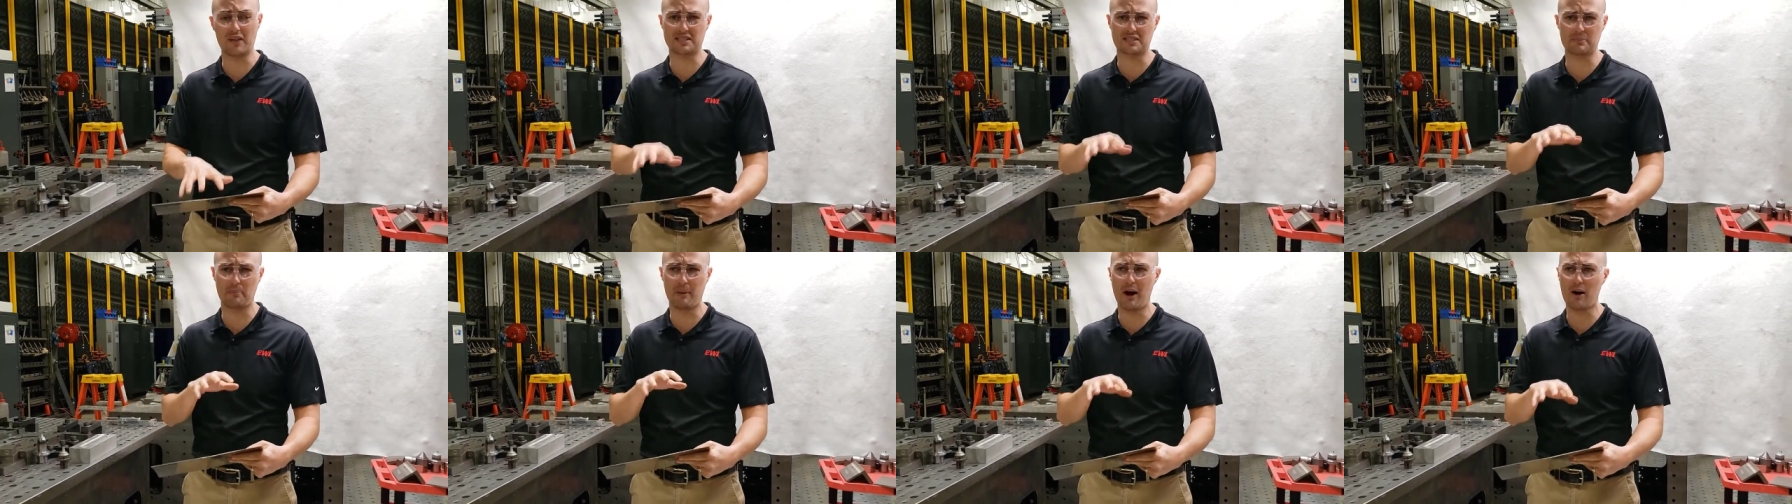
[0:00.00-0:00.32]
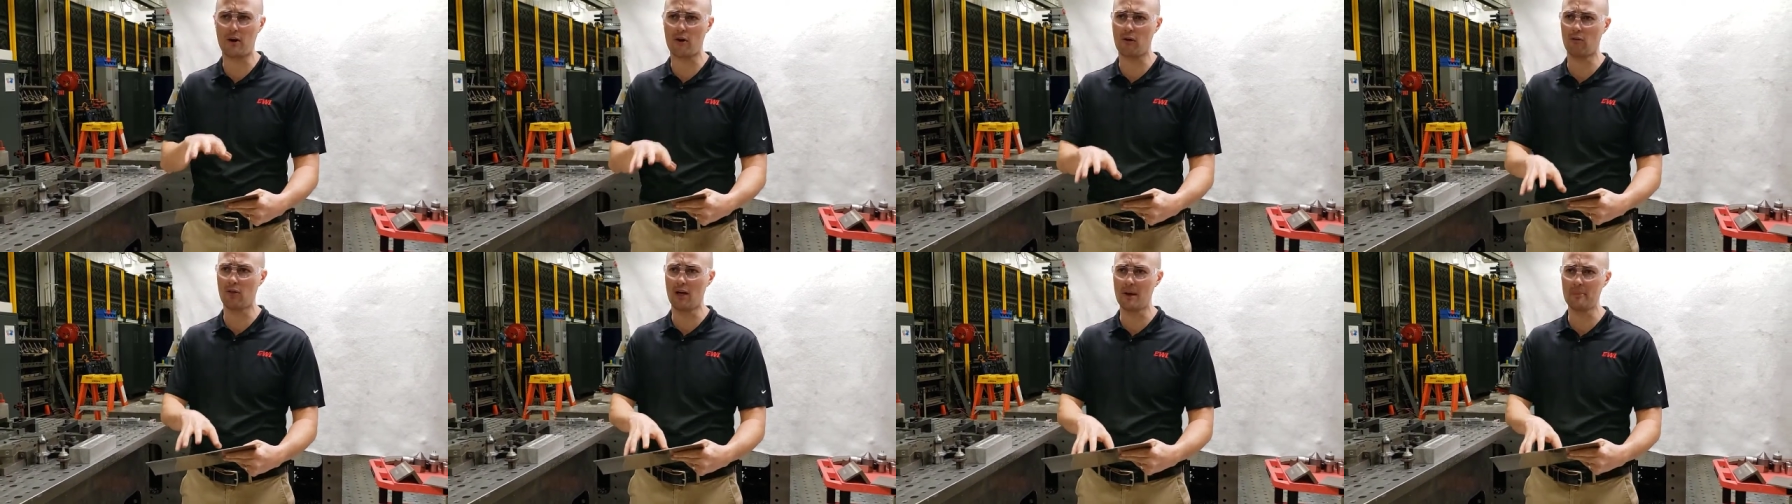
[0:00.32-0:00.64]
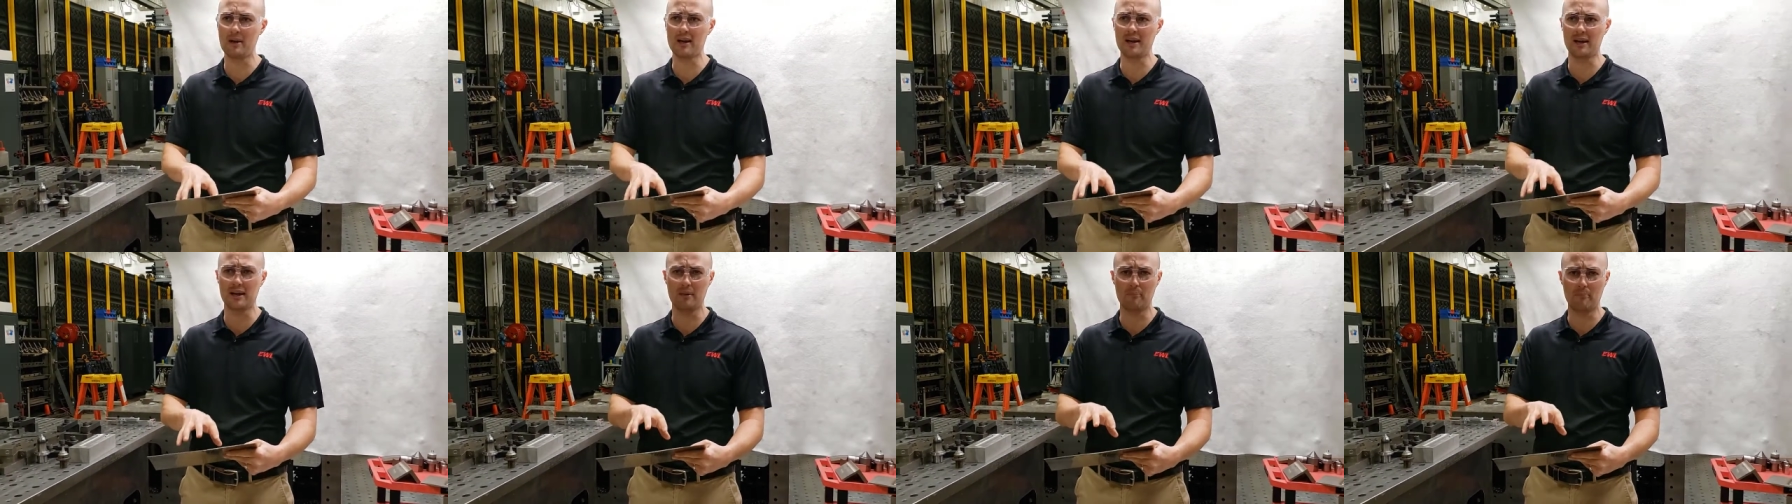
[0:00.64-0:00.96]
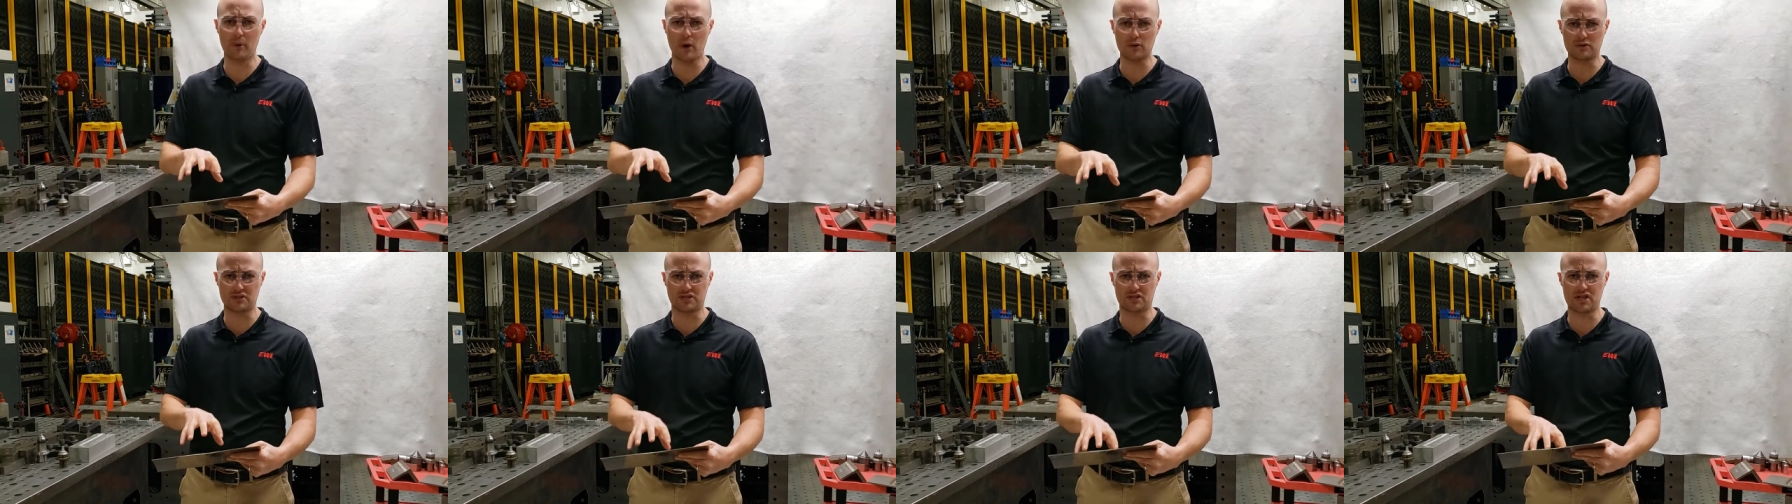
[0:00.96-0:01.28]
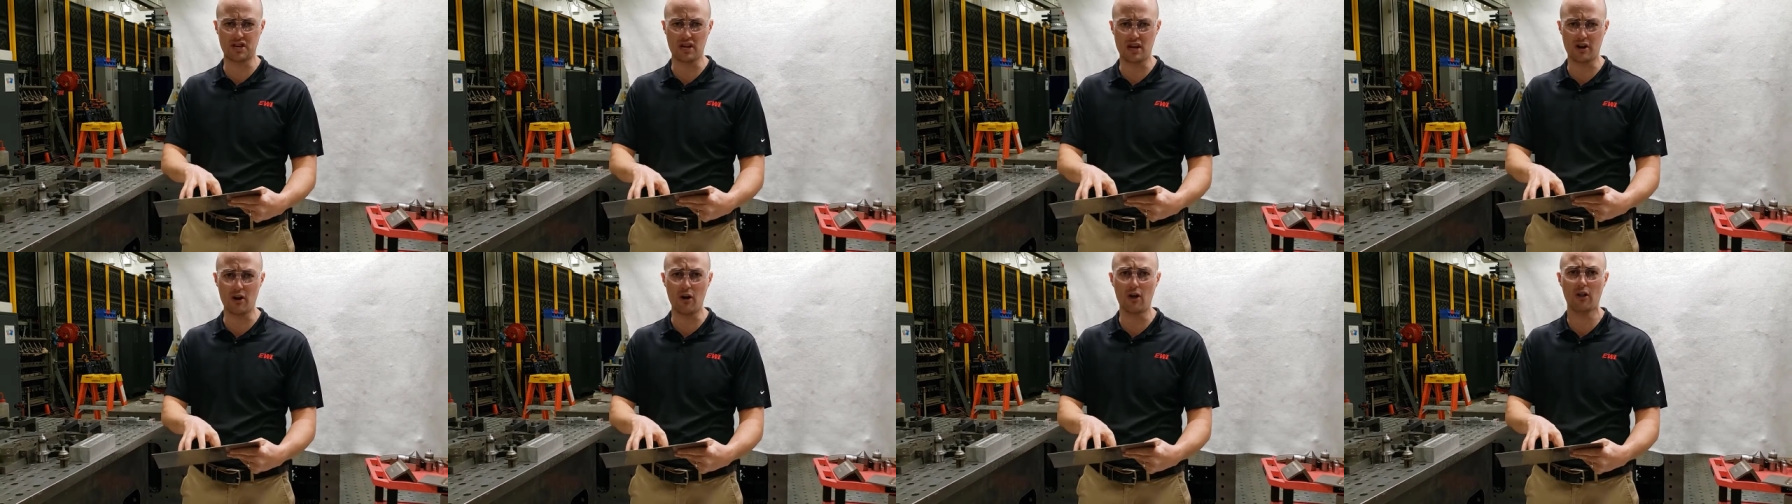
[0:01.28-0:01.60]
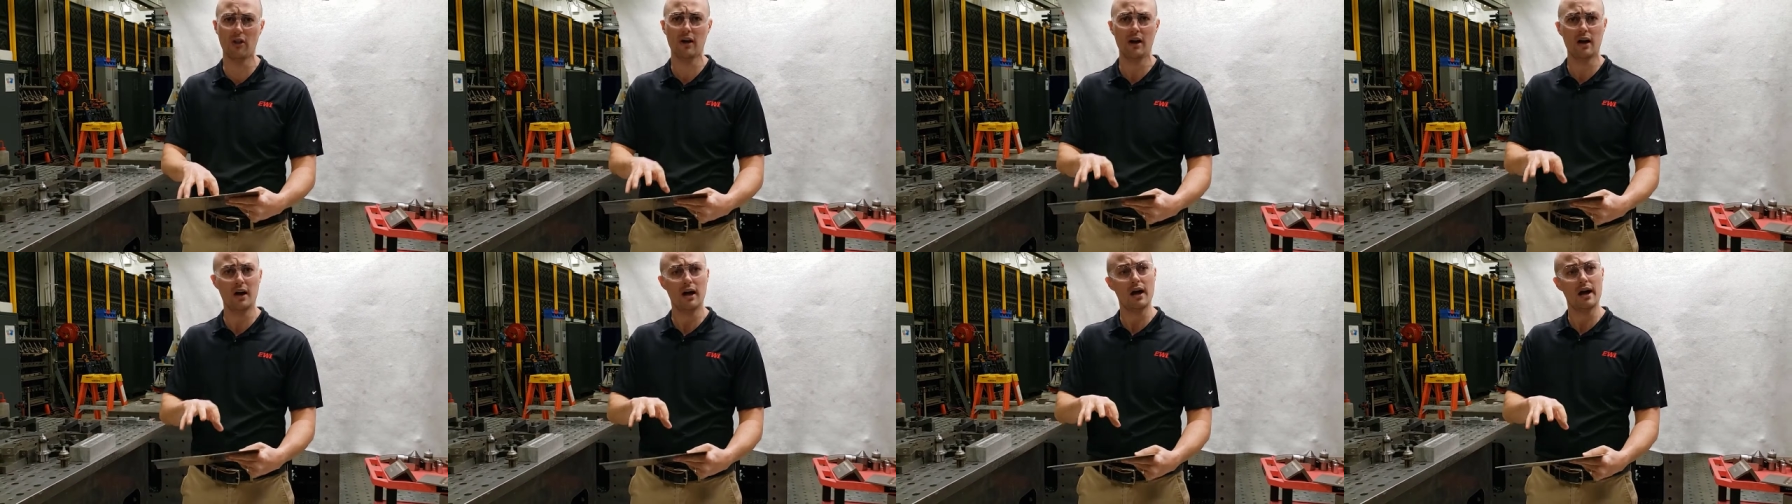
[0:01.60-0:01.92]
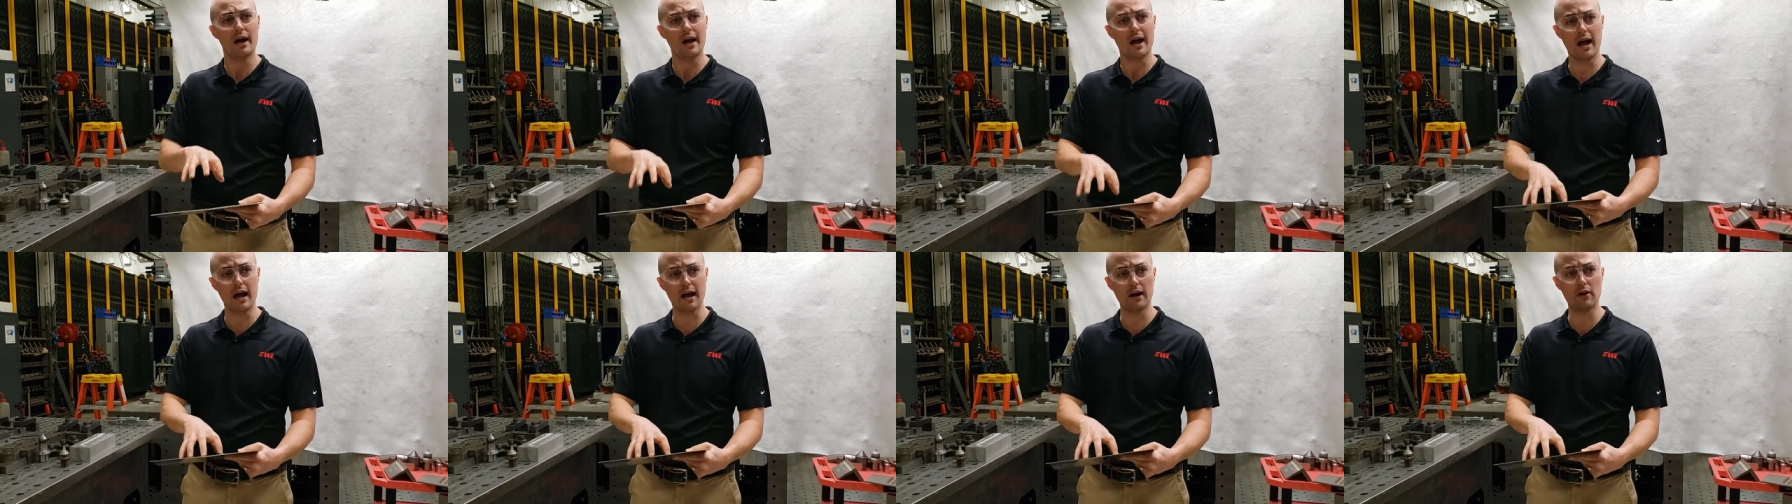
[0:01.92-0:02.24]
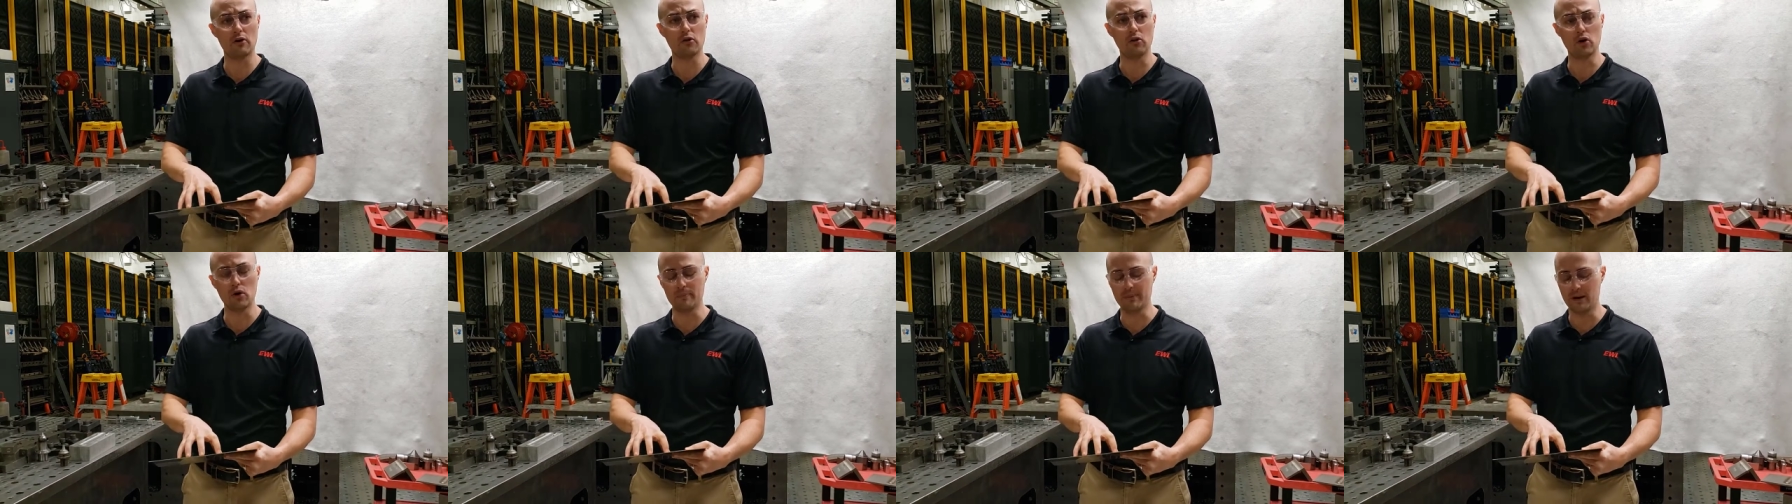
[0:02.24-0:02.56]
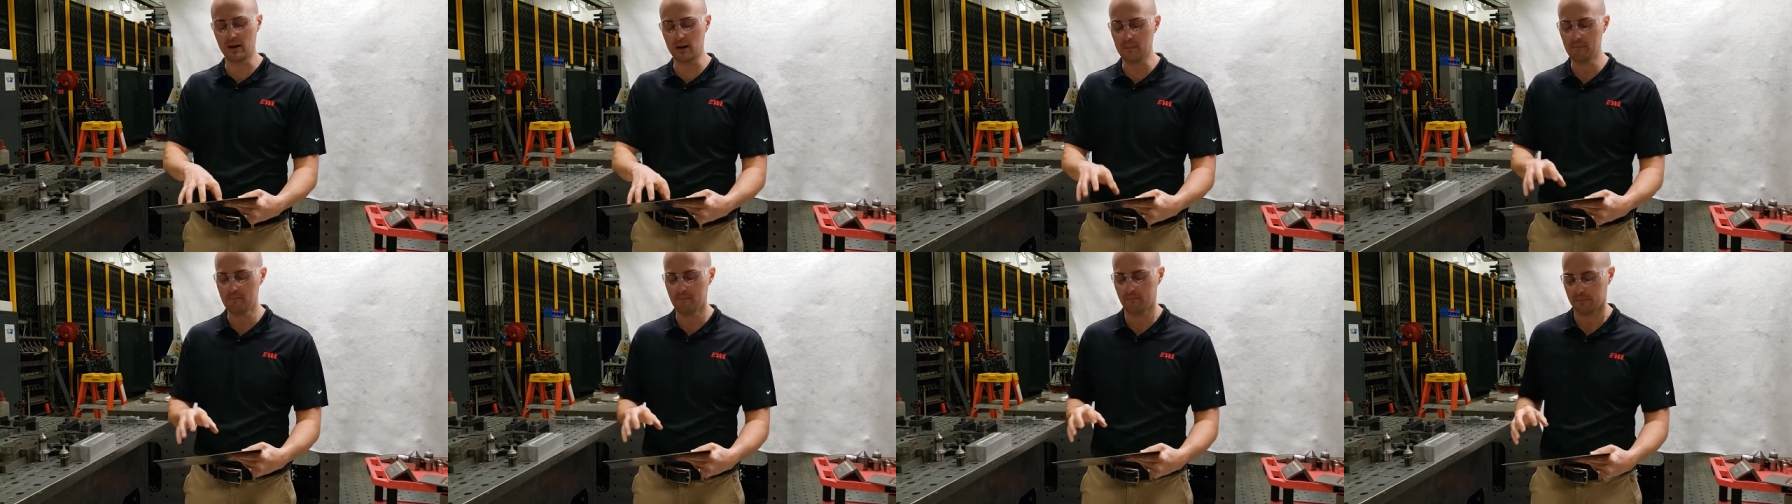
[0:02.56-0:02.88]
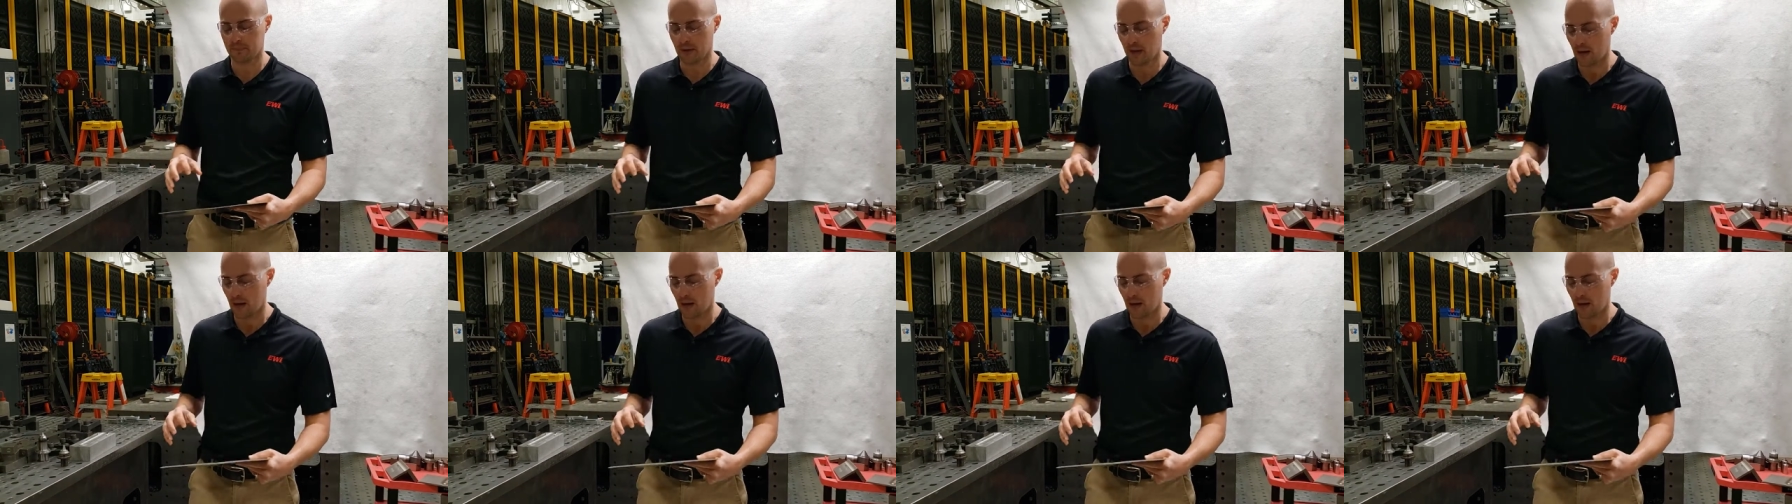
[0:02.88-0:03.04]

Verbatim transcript: That's about our limit in both steel and aluminum.